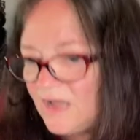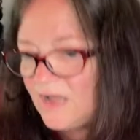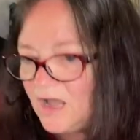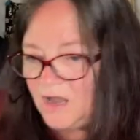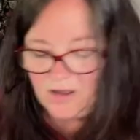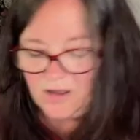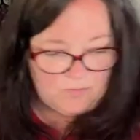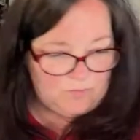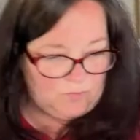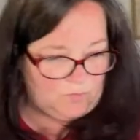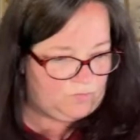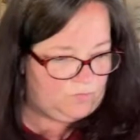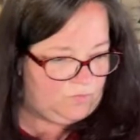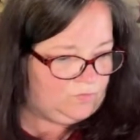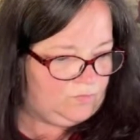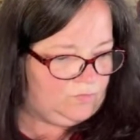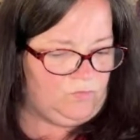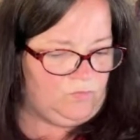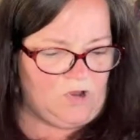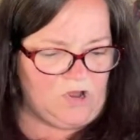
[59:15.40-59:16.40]

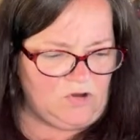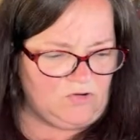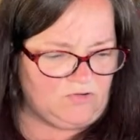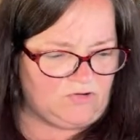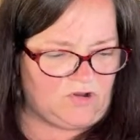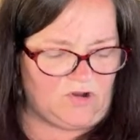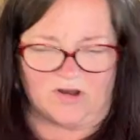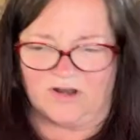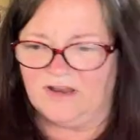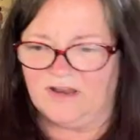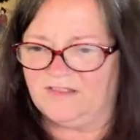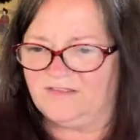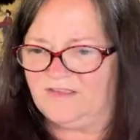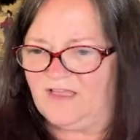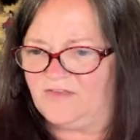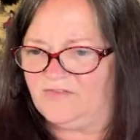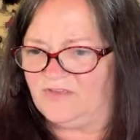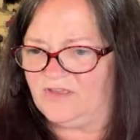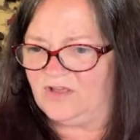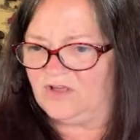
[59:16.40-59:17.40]
Well, garnet
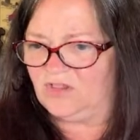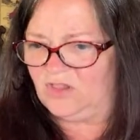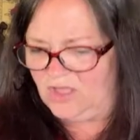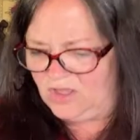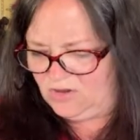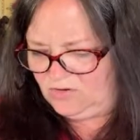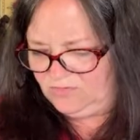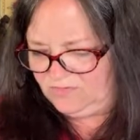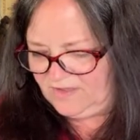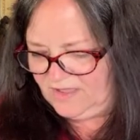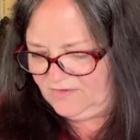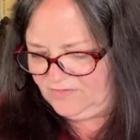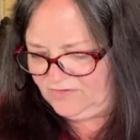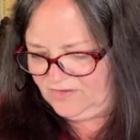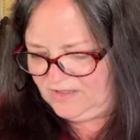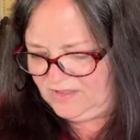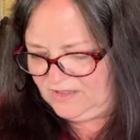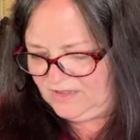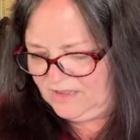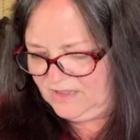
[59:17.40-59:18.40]
doesn't glow, does
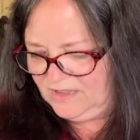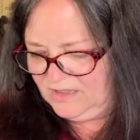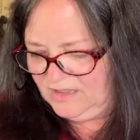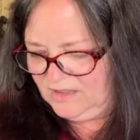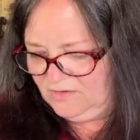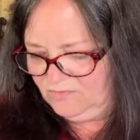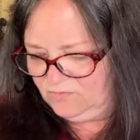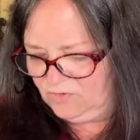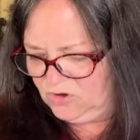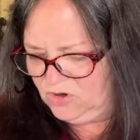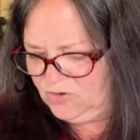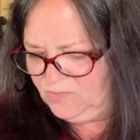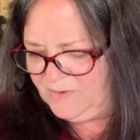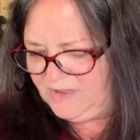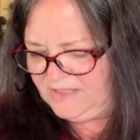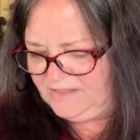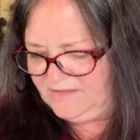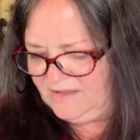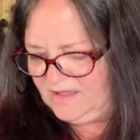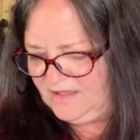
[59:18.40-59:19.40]
it?
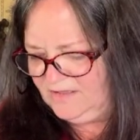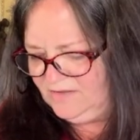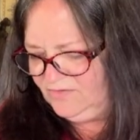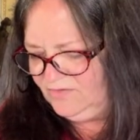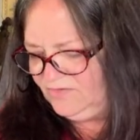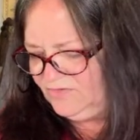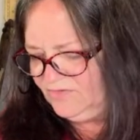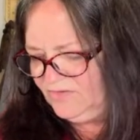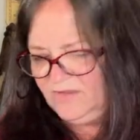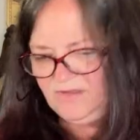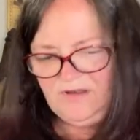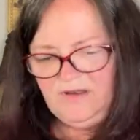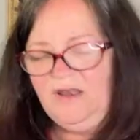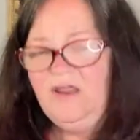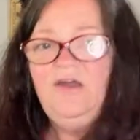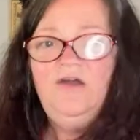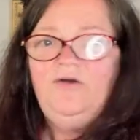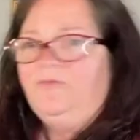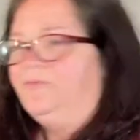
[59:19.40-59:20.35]
Ruby does. No.